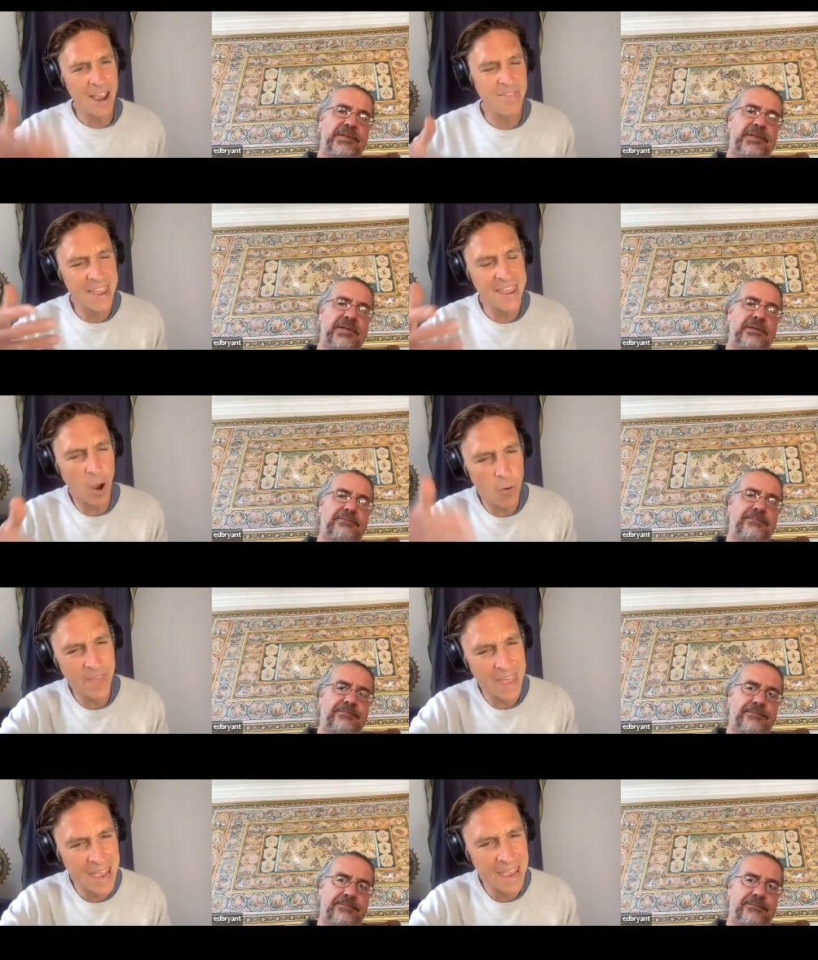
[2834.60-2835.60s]
Speaker 1: Yeah. And they go
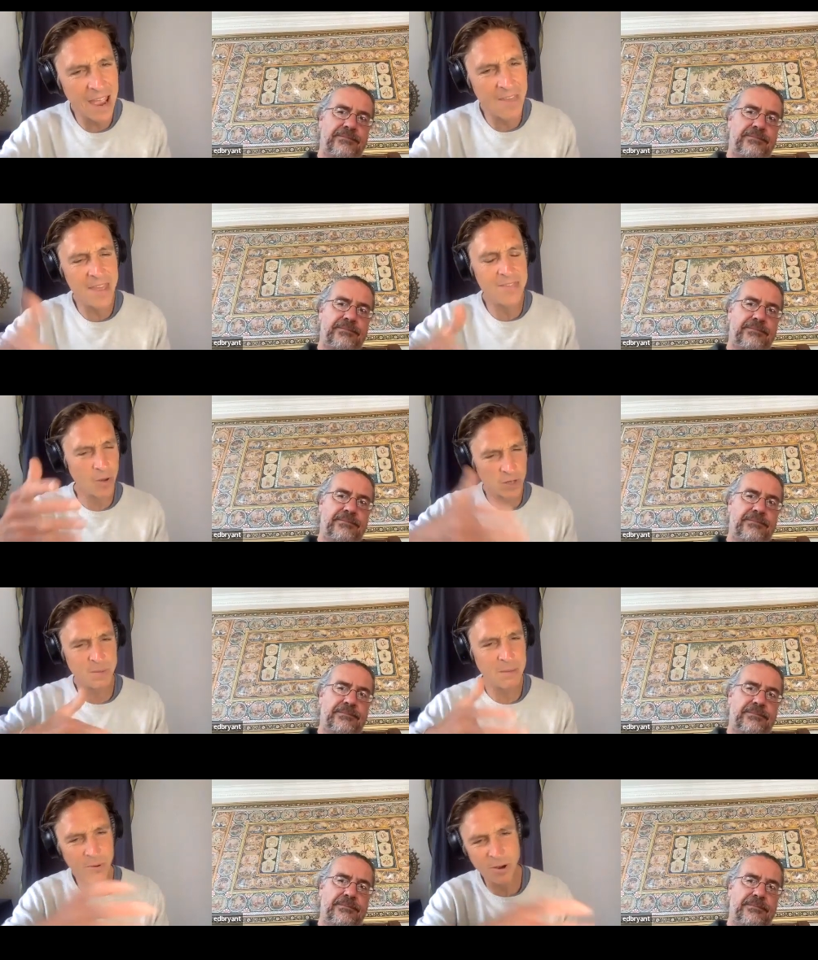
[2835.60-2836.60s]
there, and then those
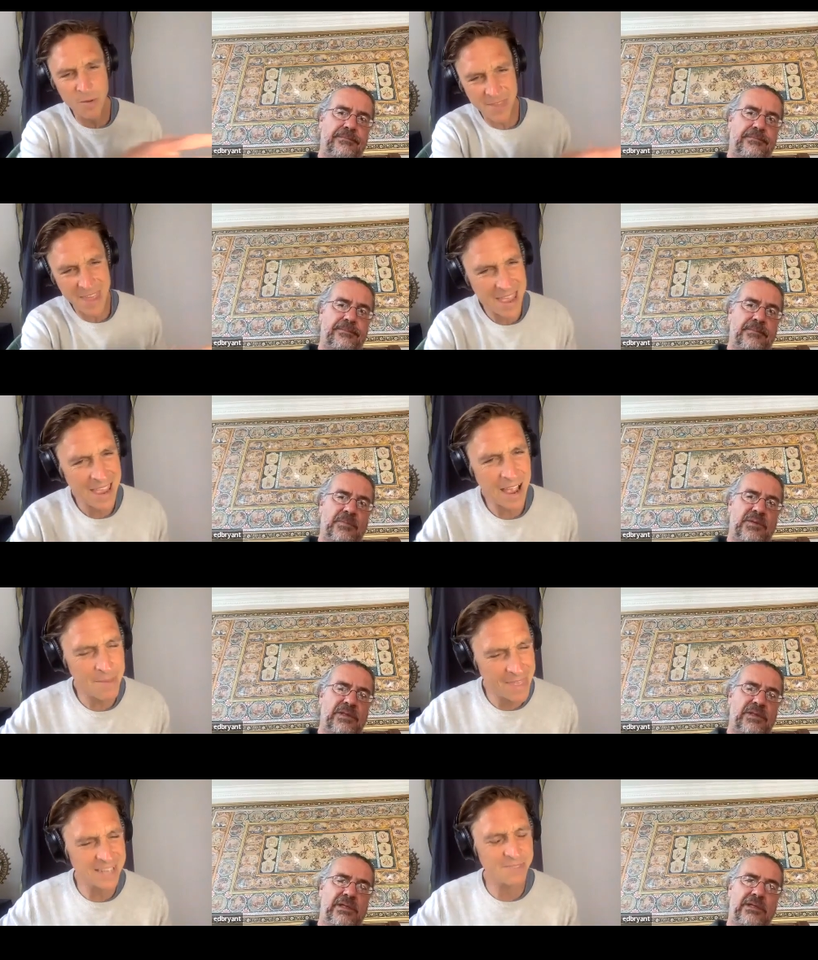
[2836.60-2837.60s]
people go there. I
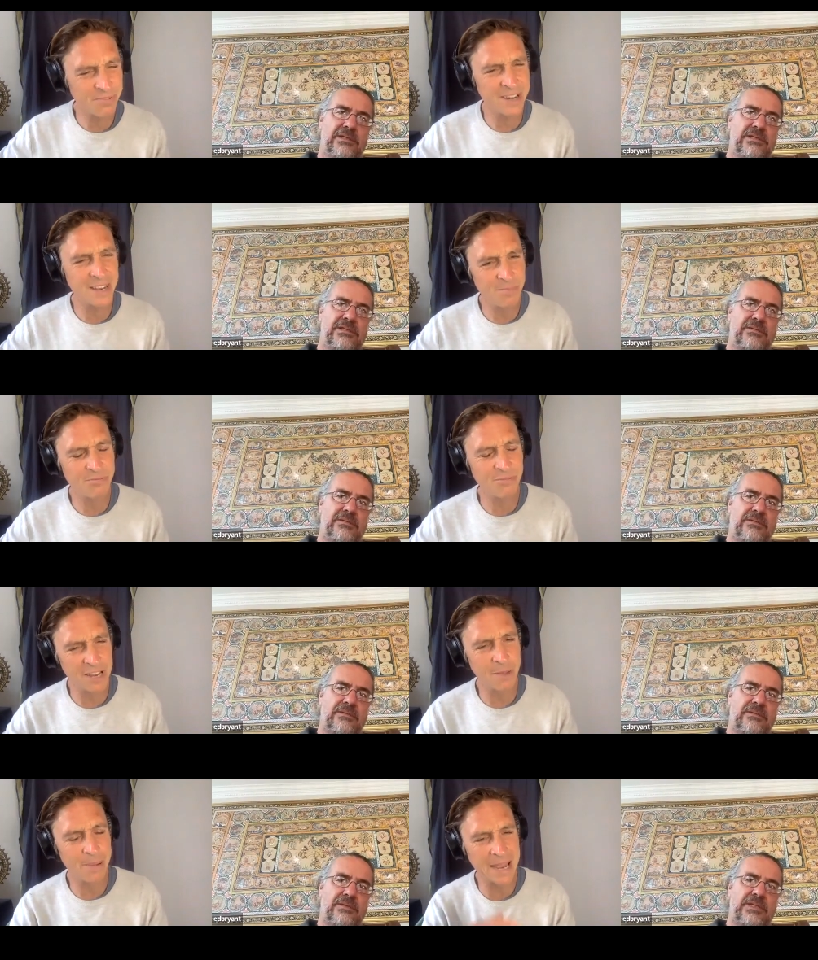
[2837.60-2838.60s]
mean, that's pretty
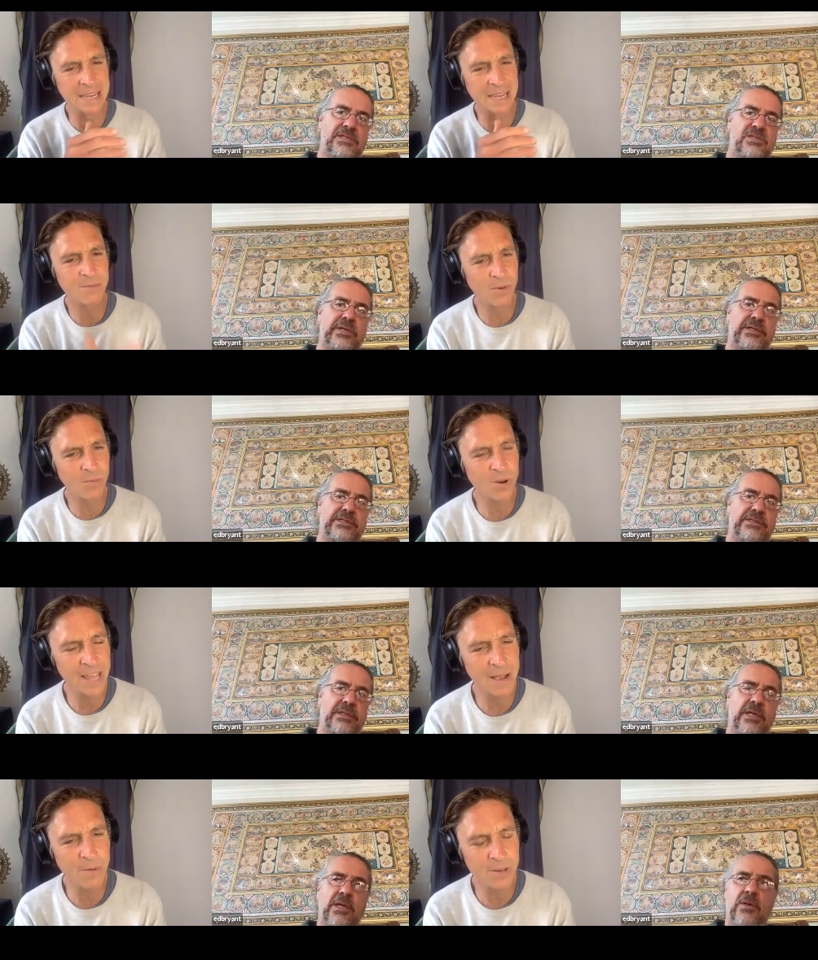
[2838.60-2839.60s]
pretty opaque. What what
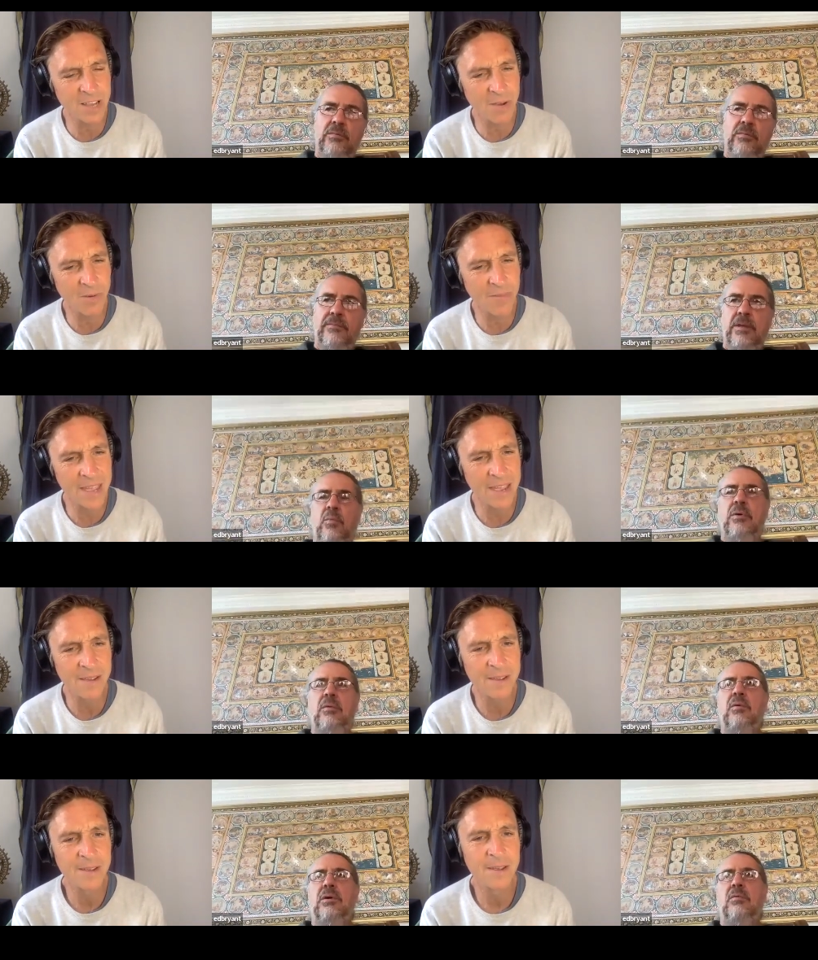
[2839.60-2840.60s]
are, what's going on there?
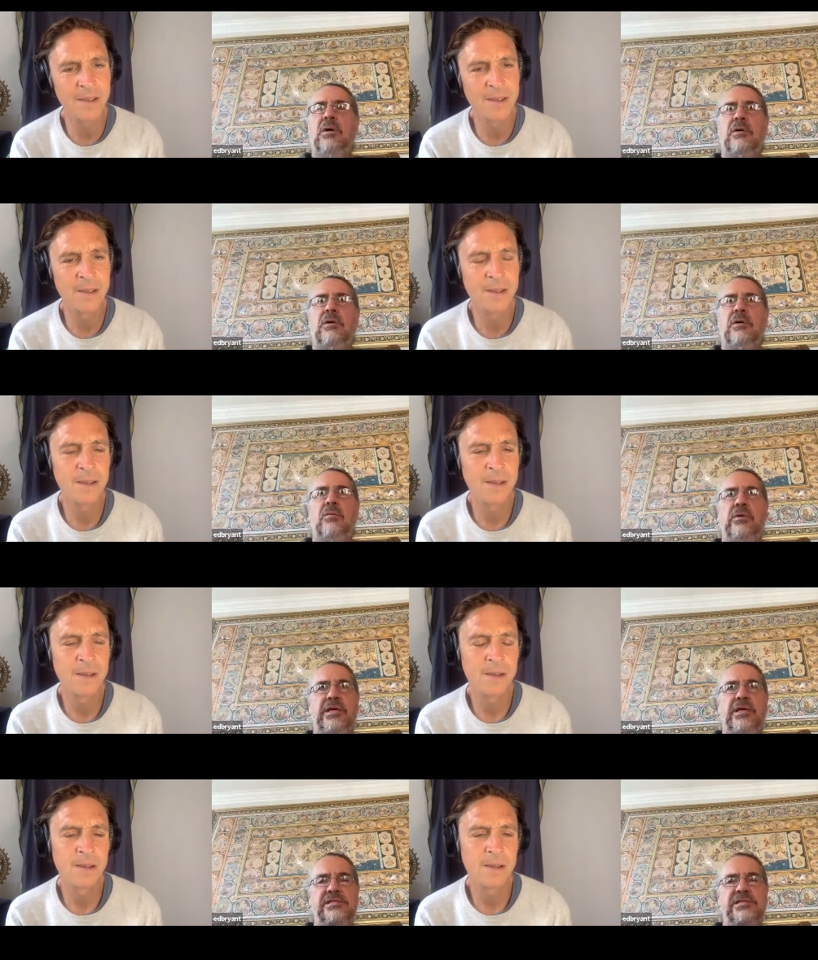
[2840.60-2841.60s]
Speaker 2: Well, what that
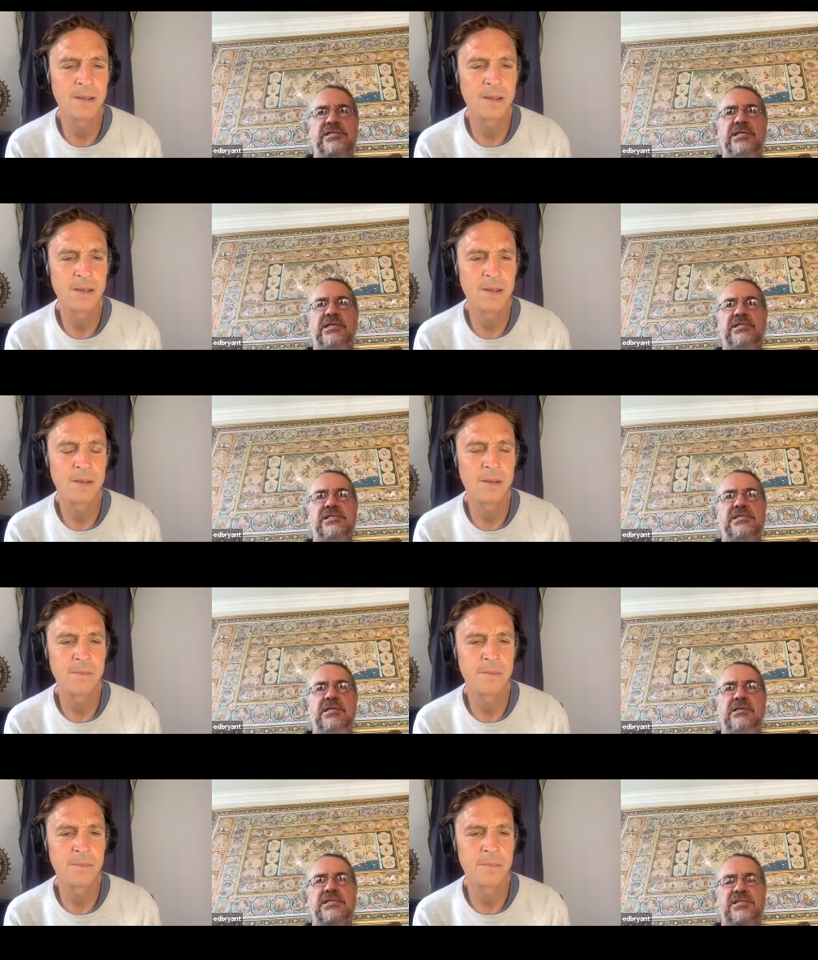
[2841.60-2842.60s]
is is is, is
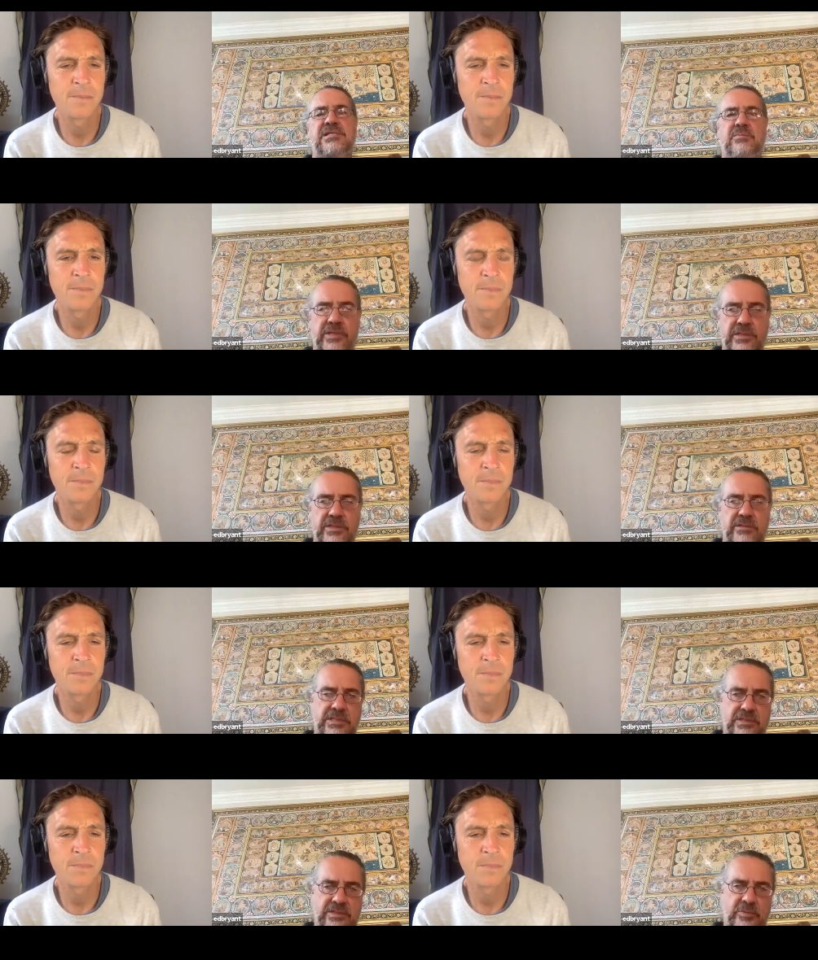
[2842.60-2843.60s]
that's the
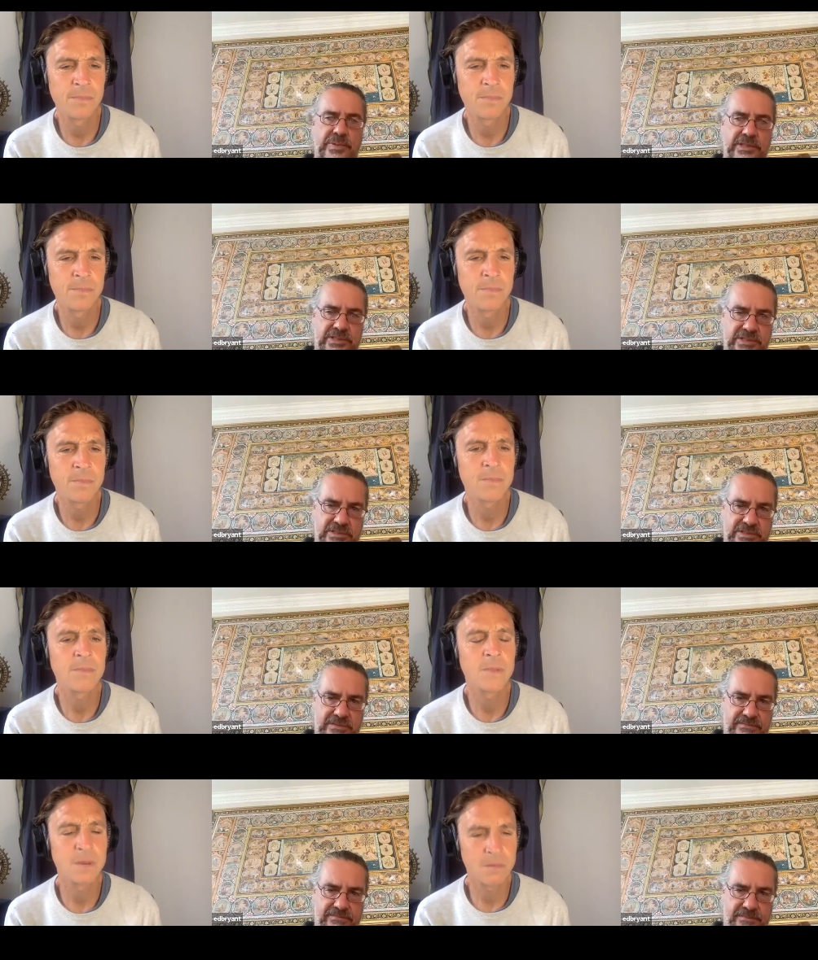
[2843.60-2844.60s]
Brihadaranyaka Upanishad.
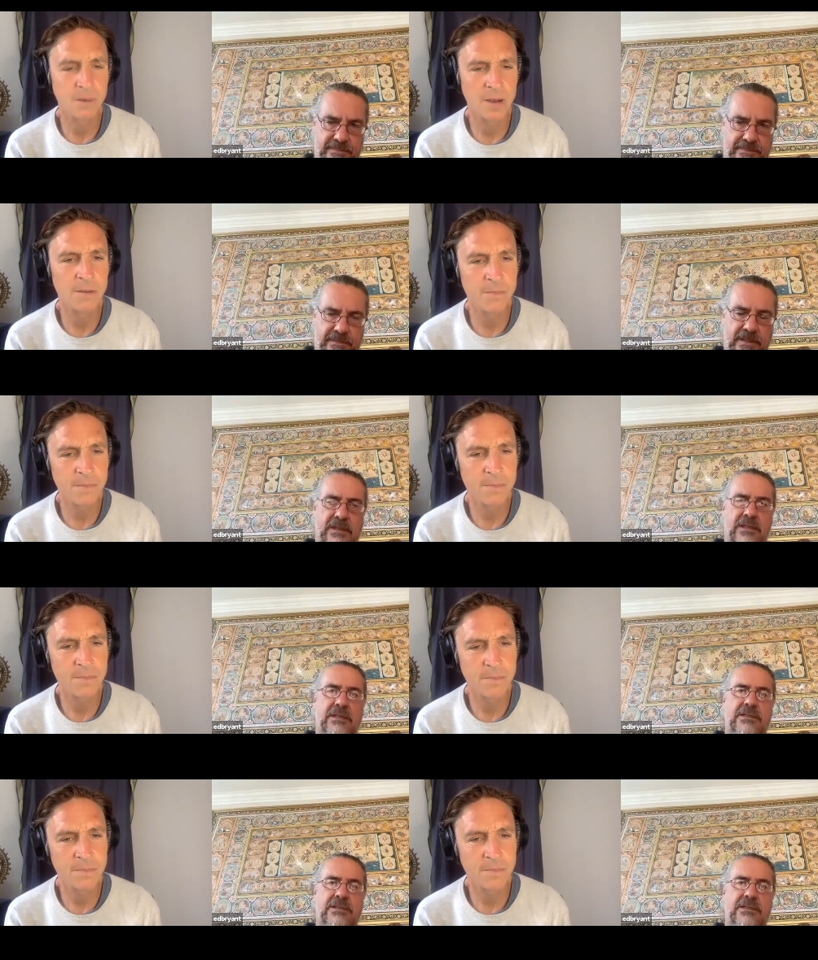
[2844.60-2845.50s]
Right. So the